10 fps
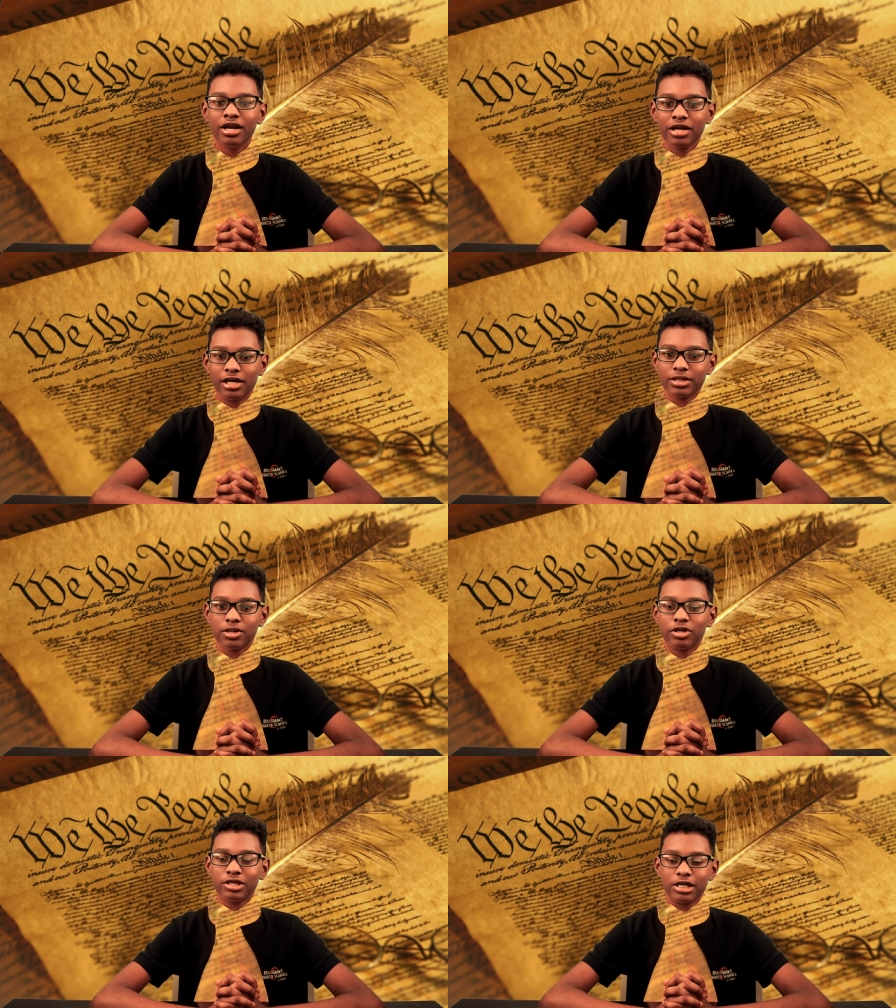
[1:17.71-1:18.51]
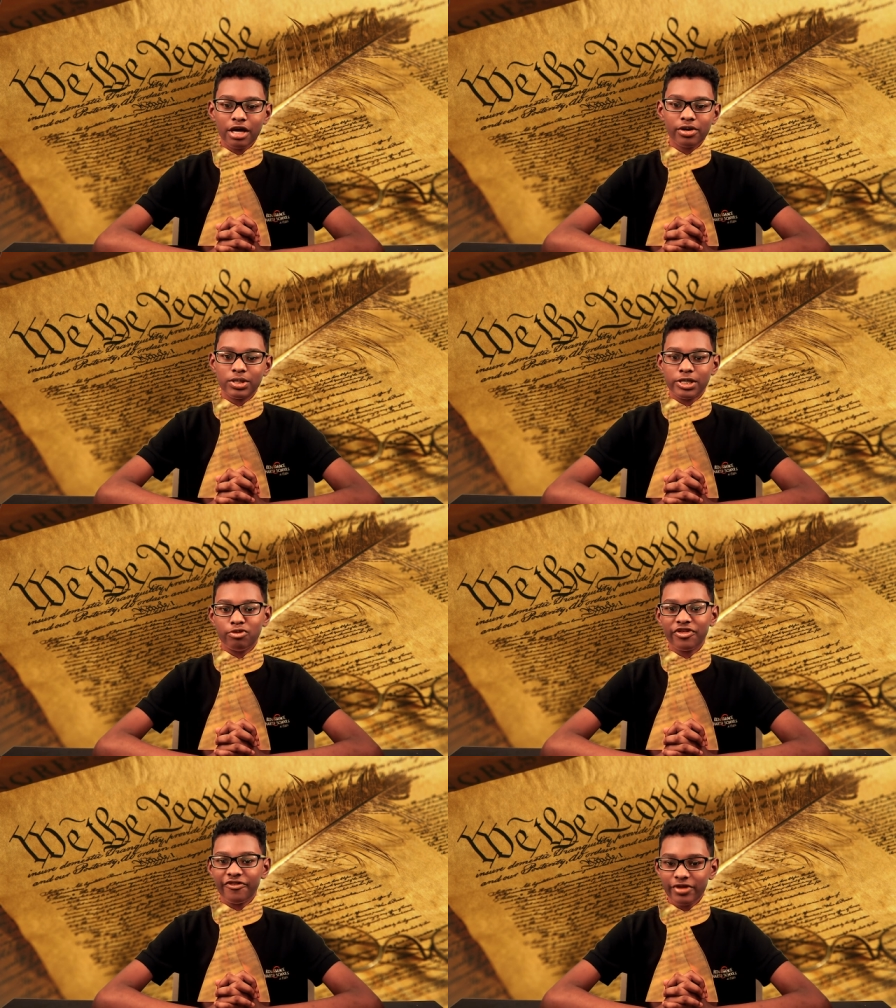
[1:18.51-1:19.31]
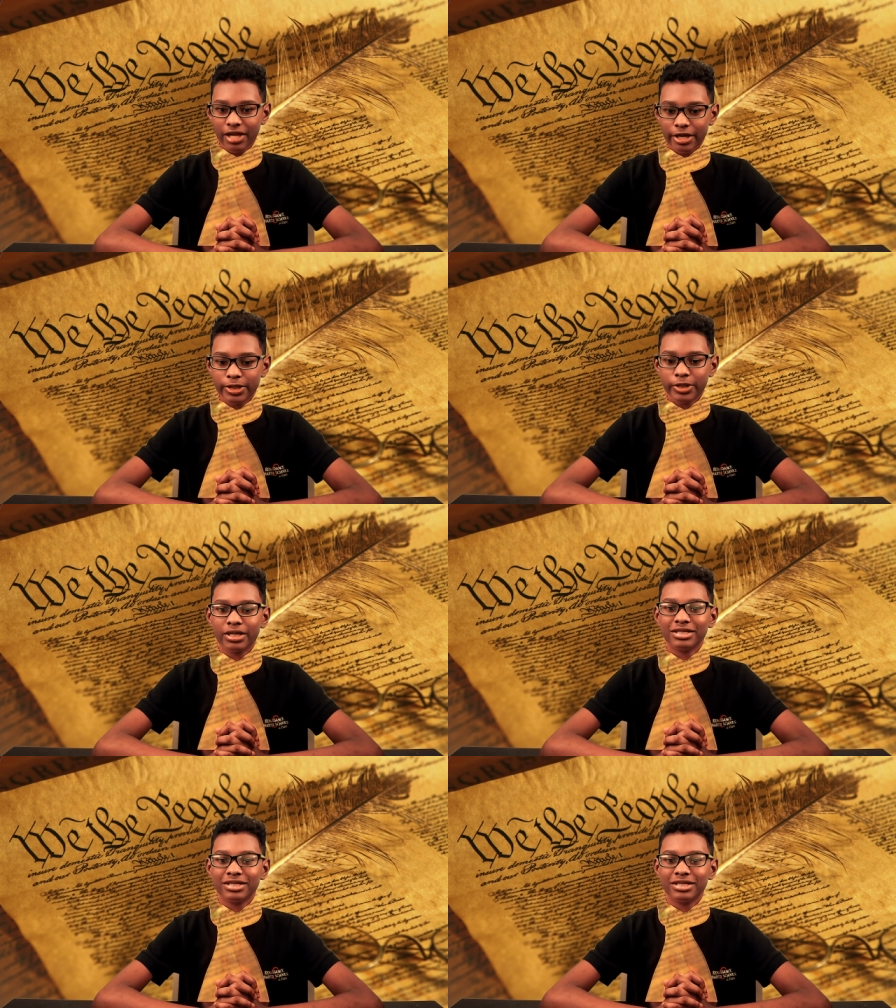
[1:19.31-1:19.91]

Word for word: Now let's go to Danielle to see what's for lunch.